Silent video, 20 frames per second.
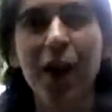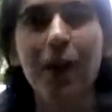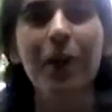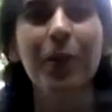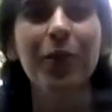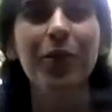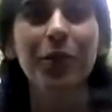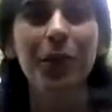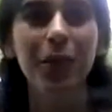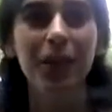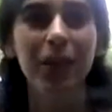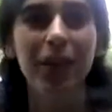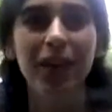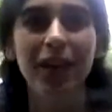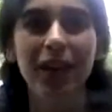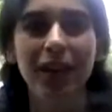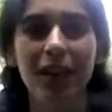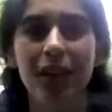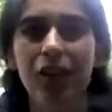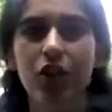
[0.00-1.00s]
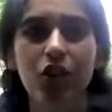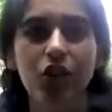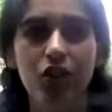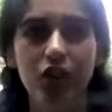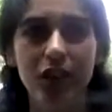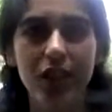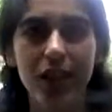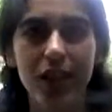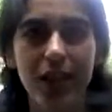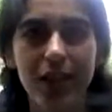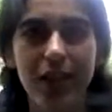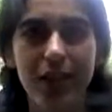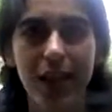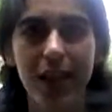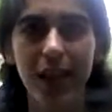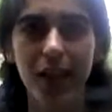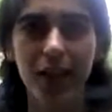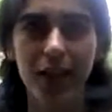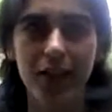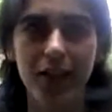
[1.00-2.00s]
Most people think that you're just eating
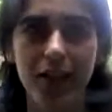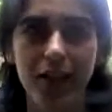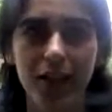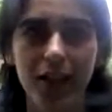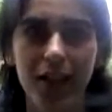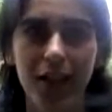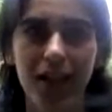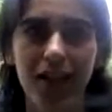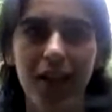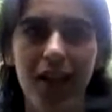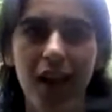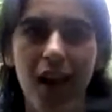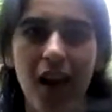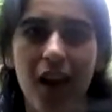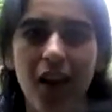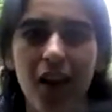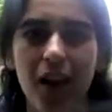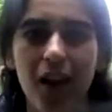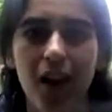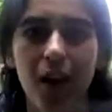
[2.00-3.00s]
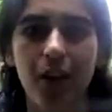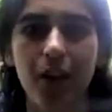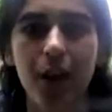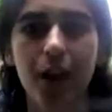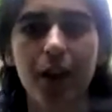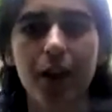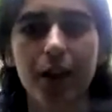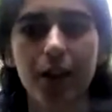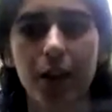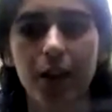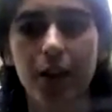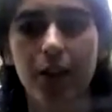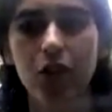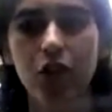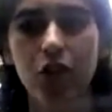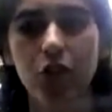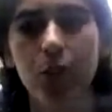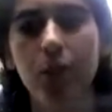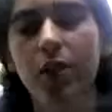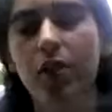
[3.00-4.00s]
salads, and there's
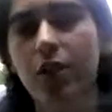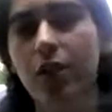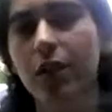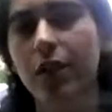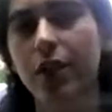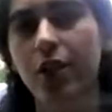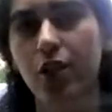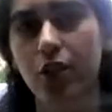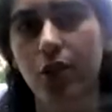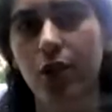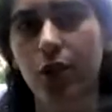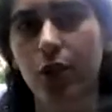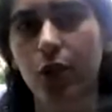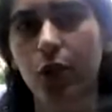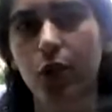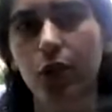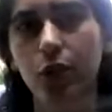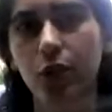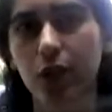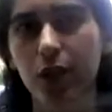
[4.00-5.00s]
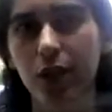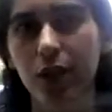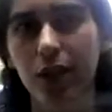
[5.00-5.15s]
so much delicious food.